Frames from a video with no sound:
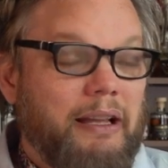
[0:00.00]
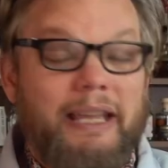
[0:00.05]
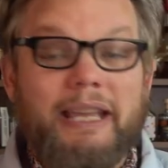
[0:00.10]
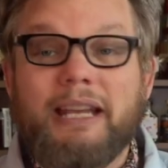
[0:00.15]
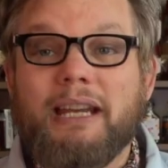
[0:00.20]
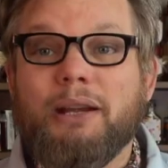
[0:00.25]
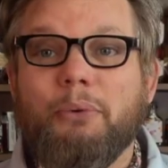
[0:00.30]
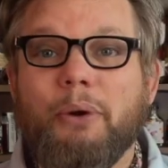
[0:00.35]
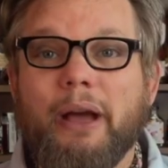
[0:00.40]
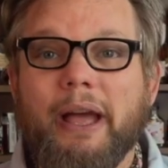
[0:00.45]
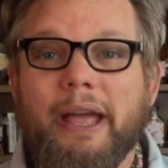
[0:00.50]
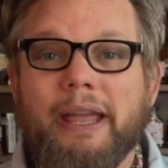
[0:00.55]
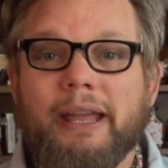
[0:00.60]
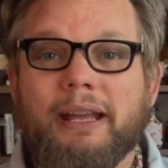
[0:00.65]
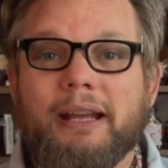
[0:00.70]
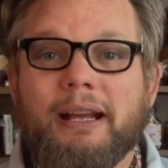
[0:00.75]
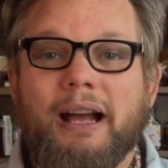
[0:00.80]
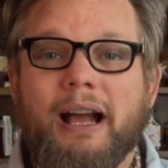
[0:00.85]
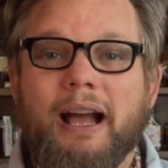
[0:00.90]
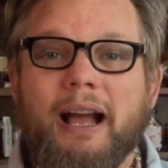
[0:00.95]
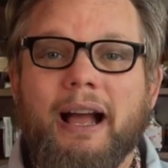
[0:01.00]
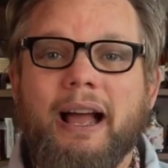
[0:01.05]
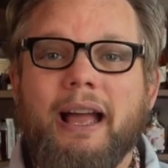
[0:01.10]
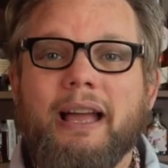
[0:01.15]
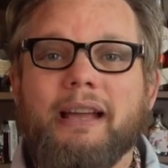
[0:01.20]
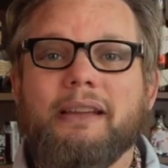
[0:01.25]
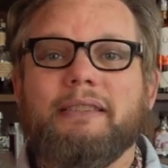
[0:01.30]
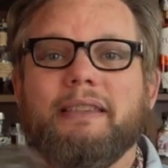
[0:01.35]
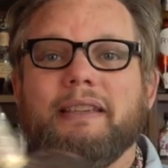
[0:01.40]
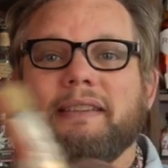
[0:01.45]
Anyway,
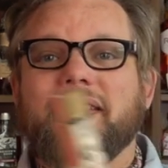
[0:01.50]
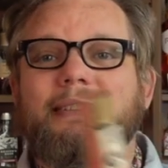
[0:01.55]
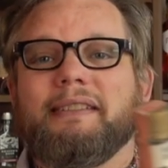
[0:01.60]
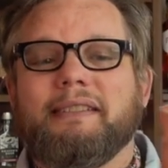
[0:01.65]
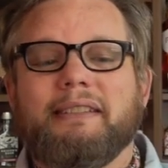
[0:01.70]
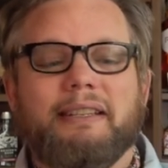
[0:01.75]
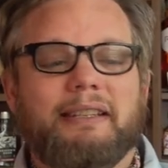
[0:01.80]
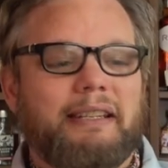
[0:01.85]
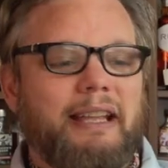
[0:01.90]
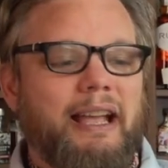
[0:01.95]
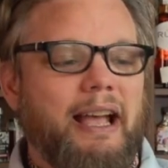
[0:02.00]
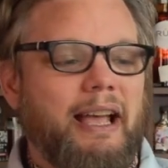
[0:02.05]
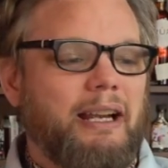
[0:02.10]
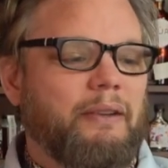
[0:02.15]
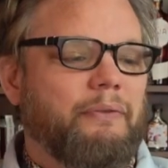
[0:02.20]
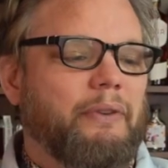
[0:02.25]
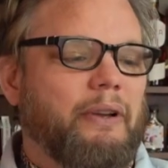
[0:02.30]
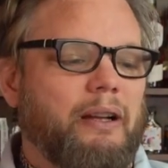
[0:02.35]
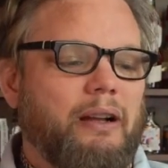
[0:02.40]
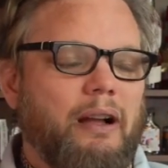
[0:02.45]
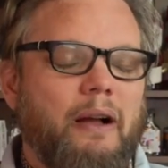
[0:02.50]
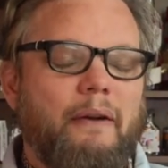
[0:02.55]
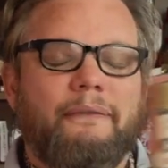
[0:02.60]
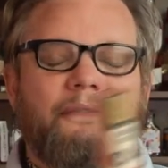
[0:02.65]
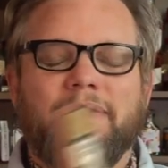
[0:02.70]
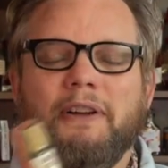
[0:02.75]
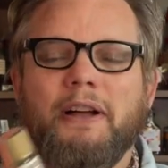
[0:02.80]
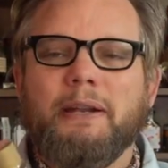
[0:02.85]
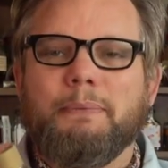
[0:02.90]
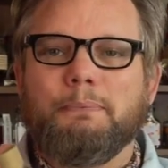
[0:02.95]
I, this is just kind of a, a
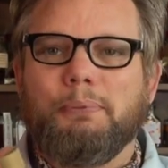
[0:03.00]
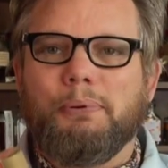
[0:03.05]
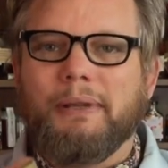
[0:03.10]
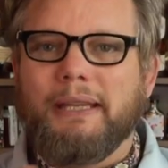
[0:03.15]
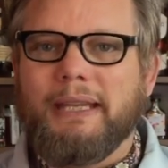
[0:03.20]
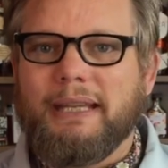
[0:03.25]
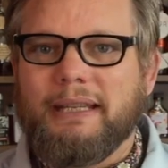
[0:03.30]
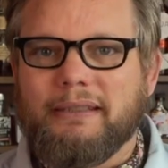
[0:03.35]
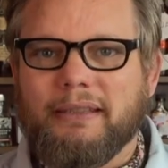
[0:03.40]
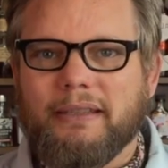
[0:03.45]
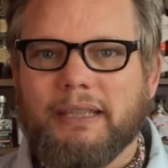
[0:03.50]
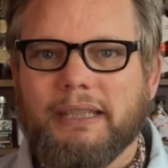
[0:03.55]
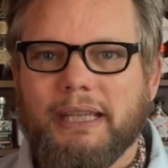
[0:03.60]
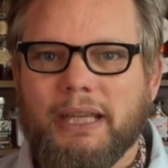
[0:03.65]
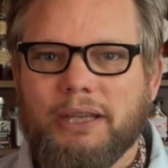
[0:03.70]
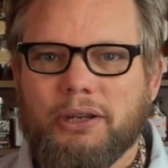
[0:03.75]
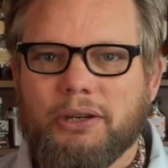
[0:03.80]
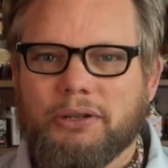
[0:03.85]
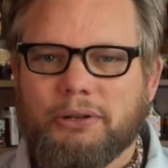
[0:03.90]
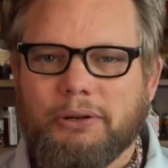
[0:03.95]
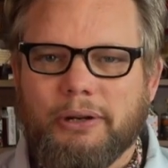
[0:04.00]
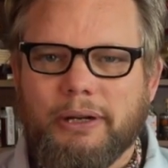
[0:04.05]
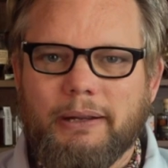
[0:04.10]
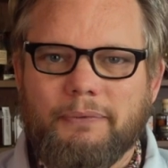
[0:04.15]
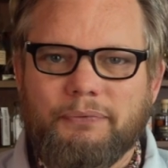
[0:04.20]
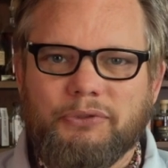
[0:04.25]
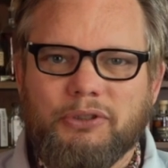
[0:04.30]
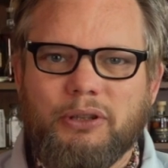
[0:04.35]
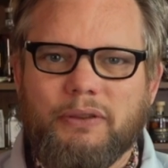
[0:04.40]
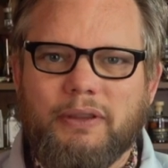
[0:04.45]
fun plea to the industry.
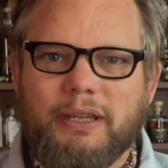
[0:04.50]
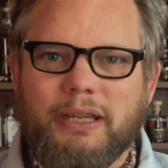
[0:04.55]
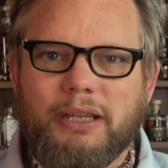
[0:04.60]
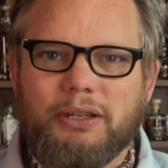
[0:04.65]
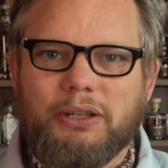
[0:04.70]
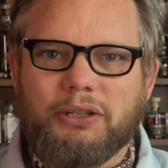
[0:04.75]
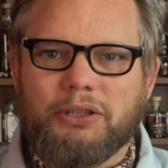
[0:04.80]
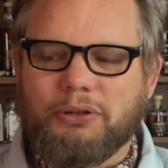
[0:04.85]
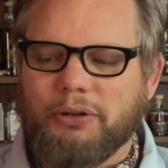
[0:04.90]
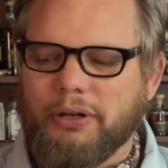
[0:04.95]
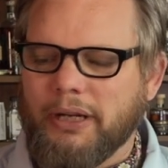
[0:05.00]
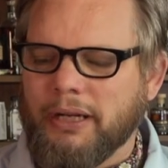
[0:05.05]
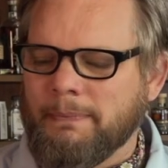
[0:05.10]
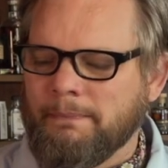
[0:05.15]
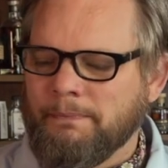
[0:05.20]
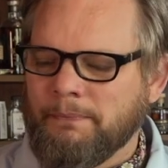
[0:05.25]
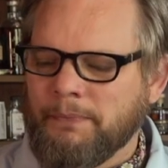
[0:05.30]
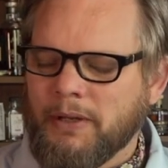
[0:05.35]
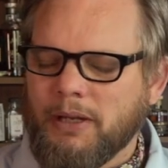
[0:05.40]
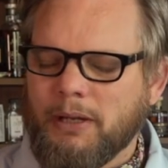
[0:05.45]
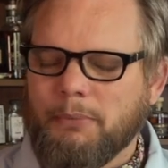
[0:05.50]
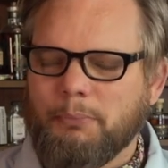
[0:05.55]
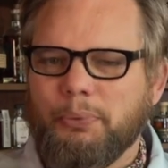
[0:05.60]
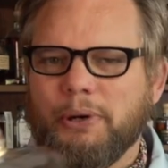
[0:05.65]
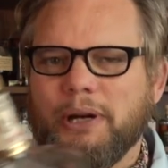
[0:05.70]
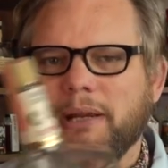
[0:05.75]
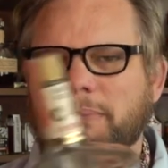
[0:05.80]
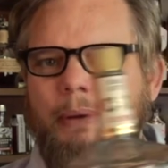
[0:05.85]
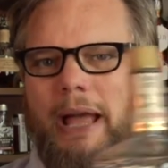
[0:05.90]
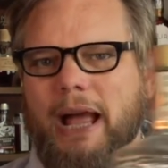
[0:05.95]
To the industry,
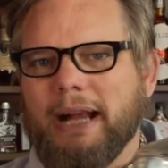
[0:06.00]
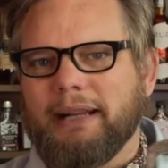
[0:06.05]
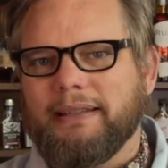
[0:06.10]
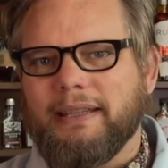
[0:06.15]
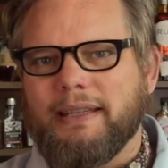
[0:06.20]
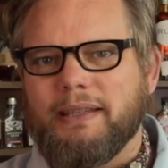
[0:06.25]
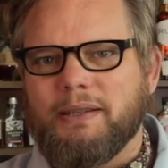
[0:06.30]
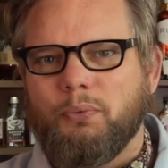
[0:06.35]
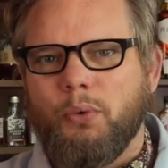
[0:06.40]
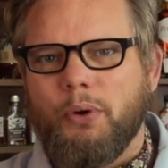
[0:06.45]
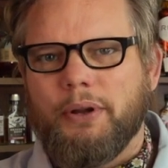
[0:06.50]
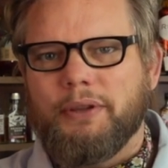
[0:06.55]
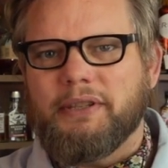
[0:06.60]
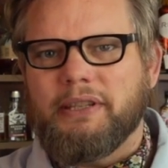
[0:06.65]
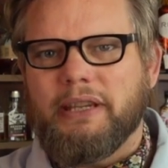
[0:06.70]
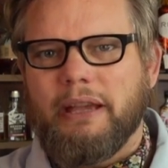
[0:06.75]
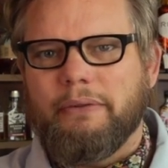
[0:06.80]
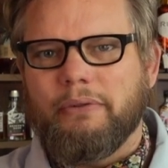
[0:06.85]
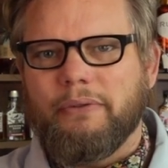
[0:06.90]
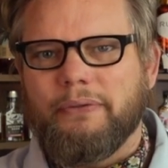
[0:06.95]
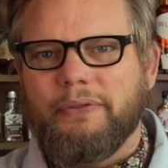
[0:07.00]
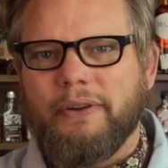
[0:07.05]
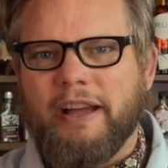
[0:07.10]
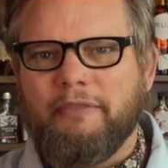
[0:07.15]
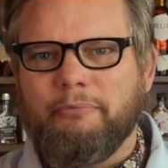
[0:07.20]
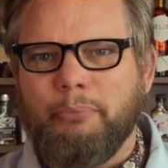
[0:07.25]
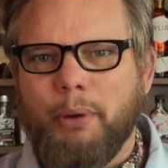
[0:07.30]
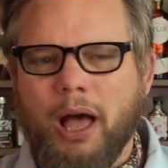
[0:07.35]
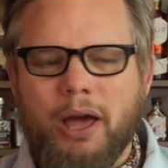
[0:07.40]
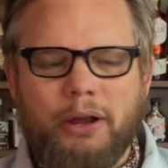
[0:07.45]
bring back these
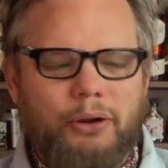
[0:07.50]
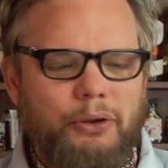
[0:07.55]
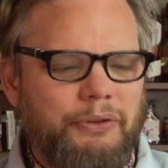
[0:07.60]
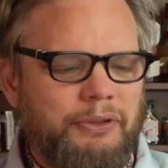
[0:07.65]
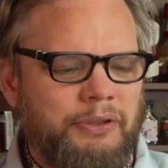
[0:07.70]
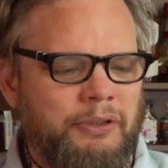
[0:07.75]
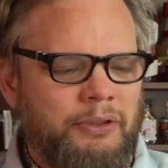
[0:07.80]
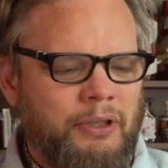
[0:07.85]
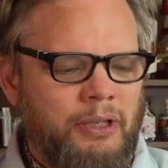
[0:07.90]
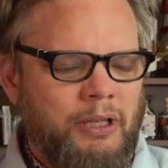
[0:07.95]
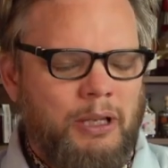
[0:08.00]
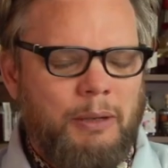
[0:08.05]
175 bottles.